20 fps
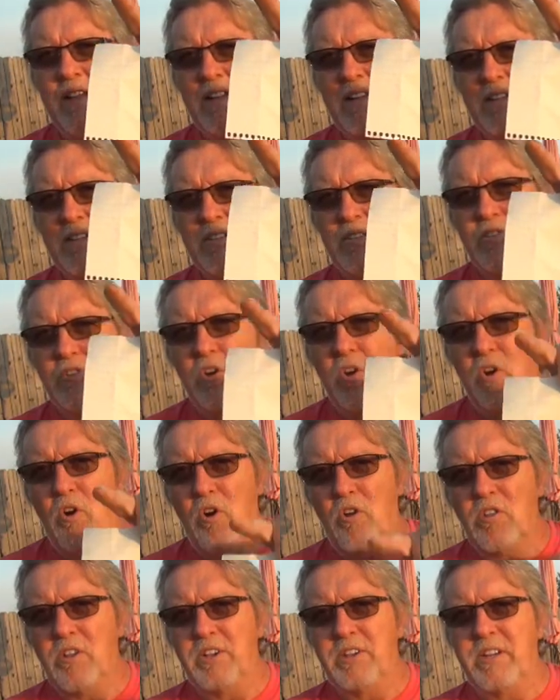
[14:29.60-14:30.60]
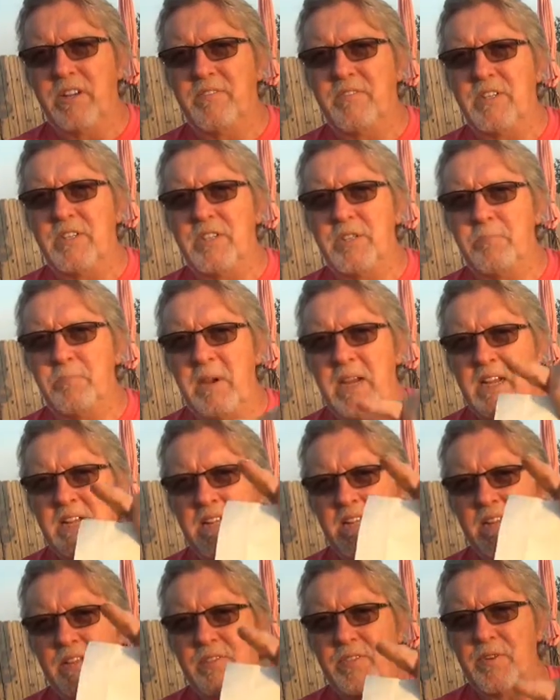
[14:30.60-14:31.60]
is tall enough to
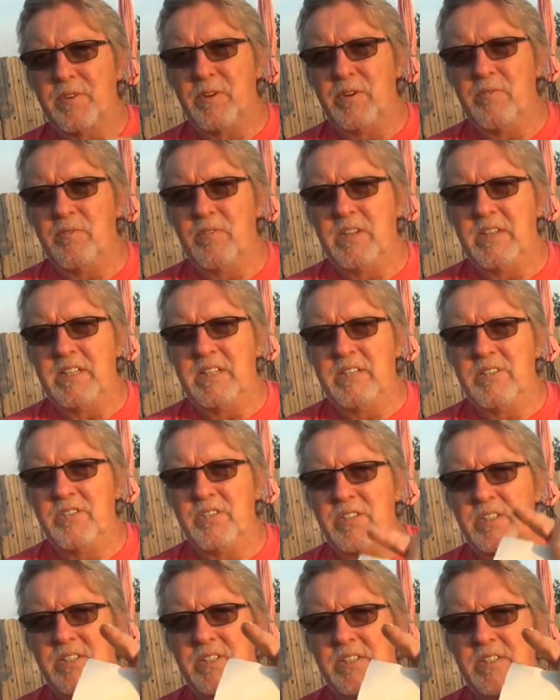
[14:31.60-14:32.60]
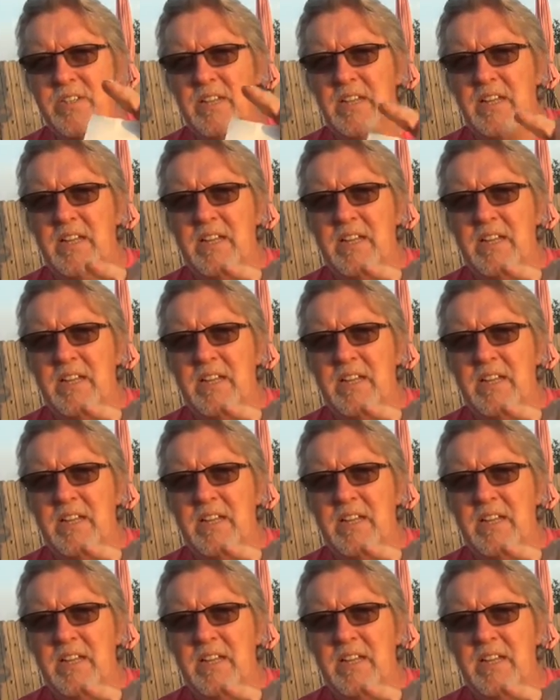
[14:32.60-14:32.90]
span that 31 inches.